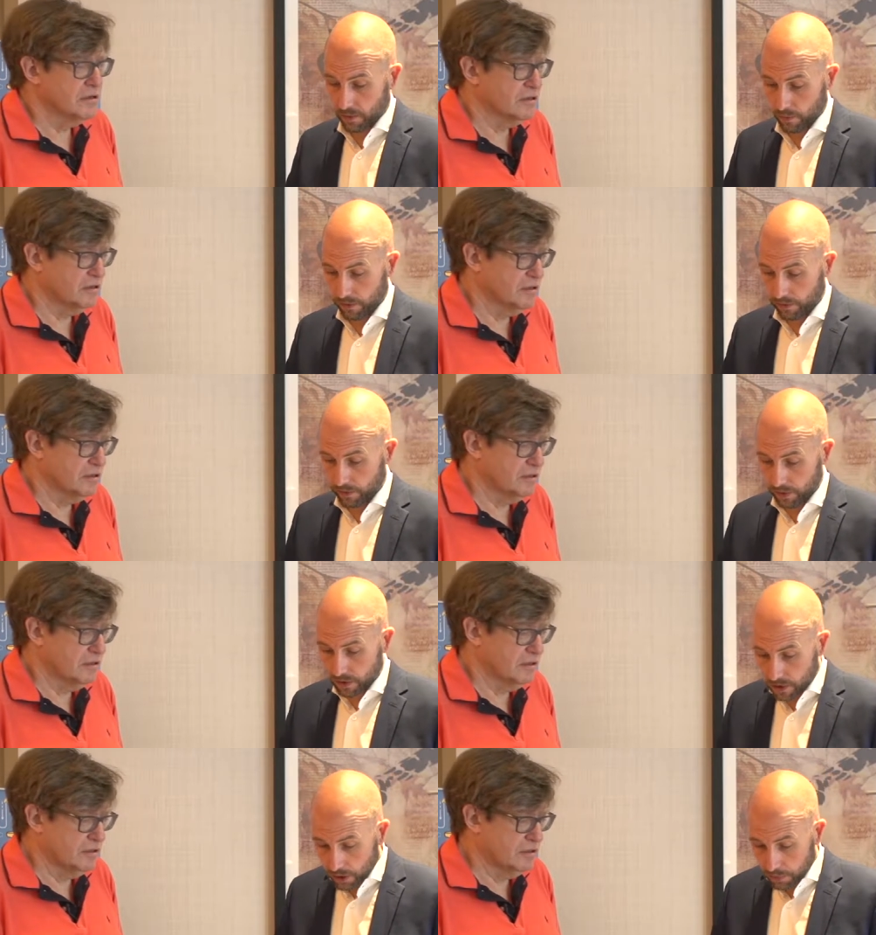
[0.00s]
Speaker 1: with
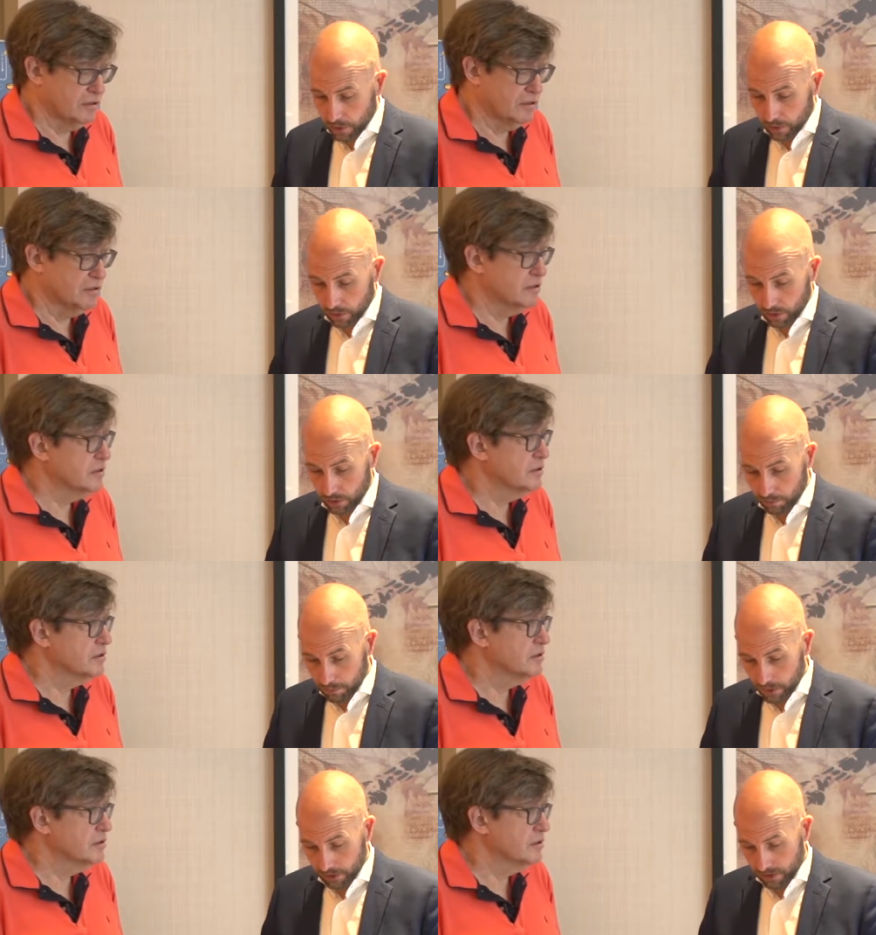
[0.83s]
cubical
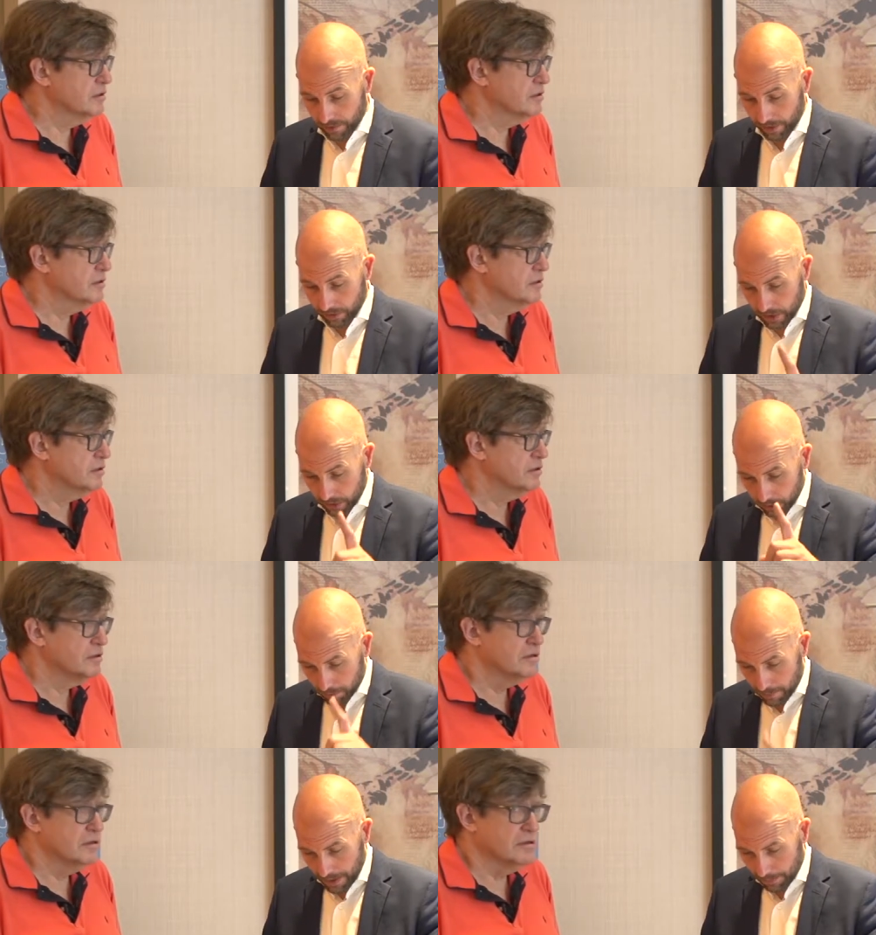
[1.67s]
multivariable
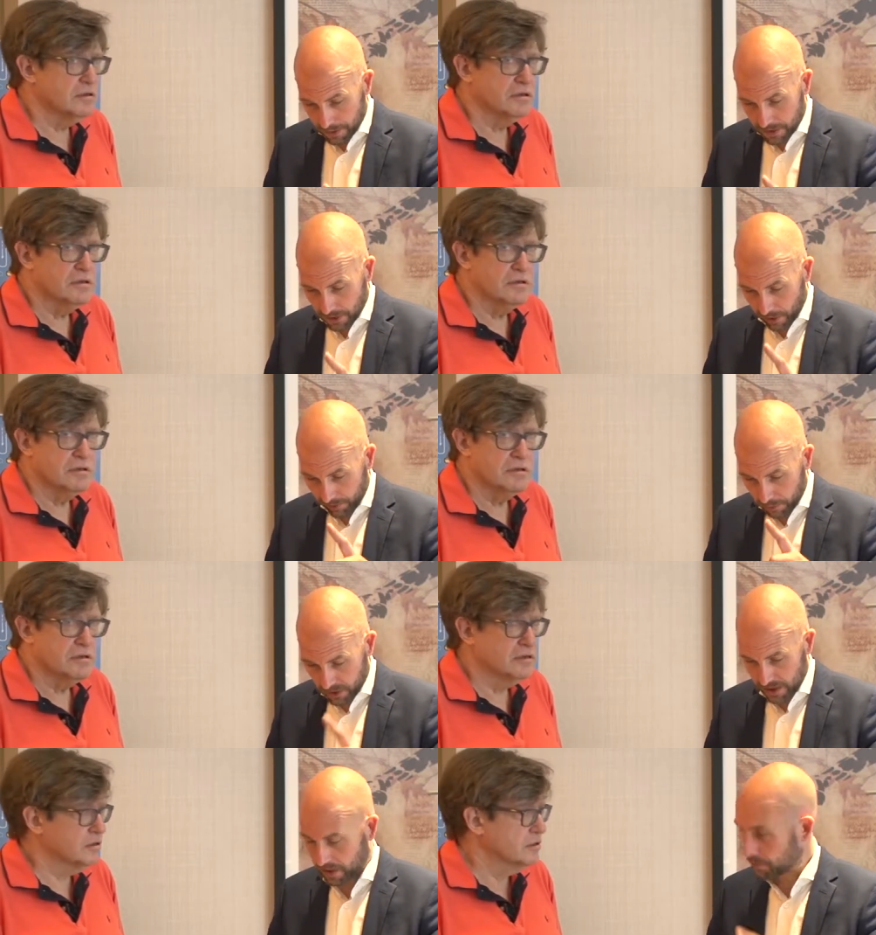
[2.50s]
maps of
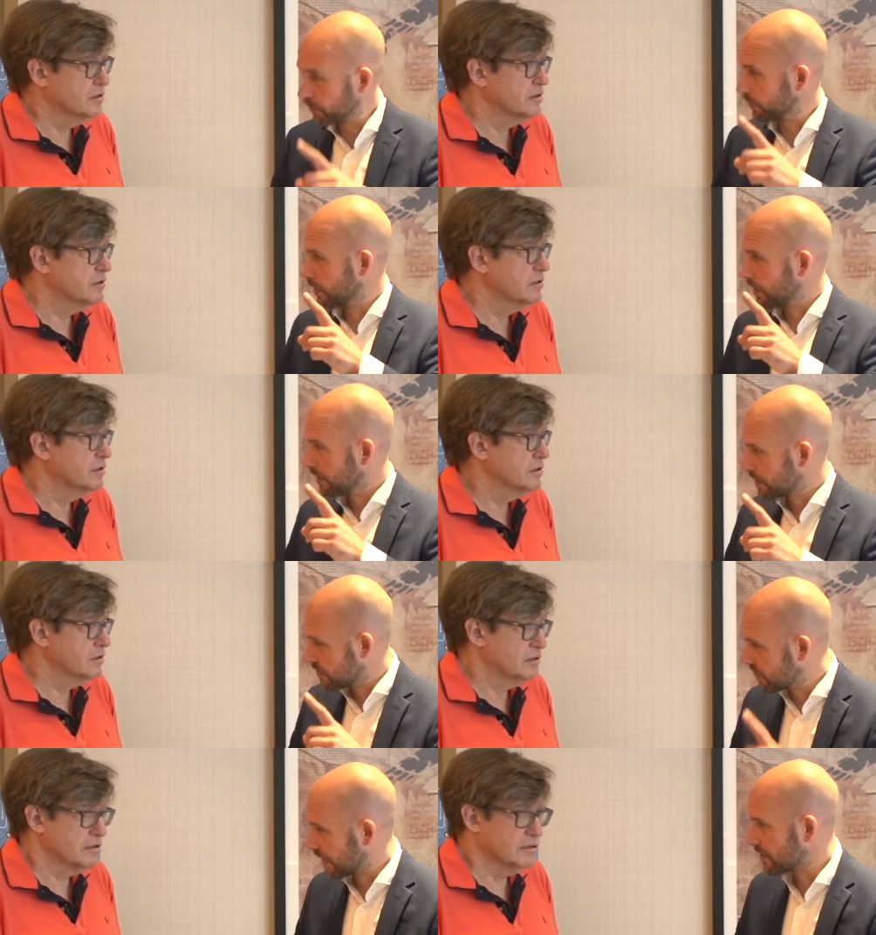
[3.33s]
predictable
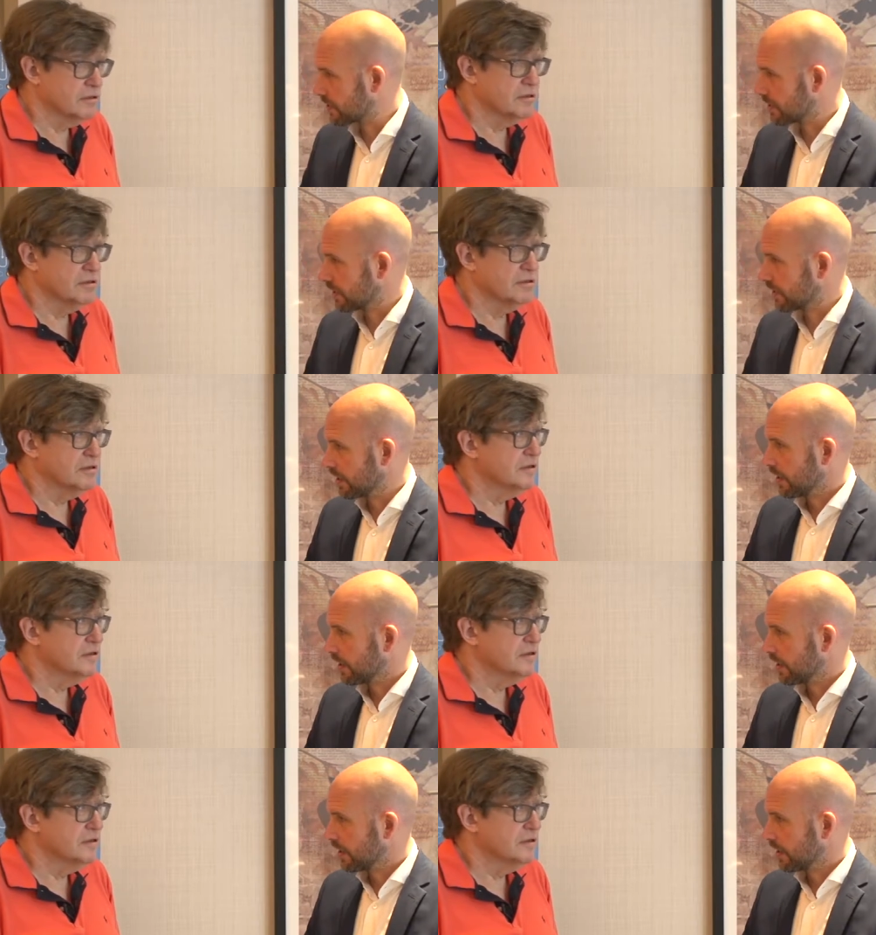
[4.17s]
density.